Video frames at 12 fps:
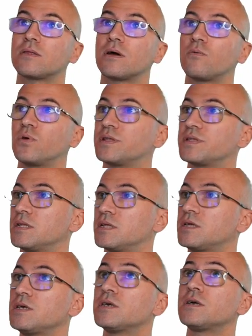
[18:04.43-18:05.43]
uh, we seen
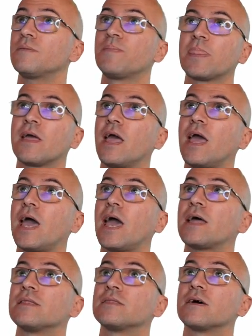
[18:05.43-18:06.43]
here.
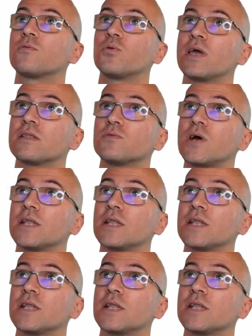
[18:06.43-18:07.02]
And uh, we as well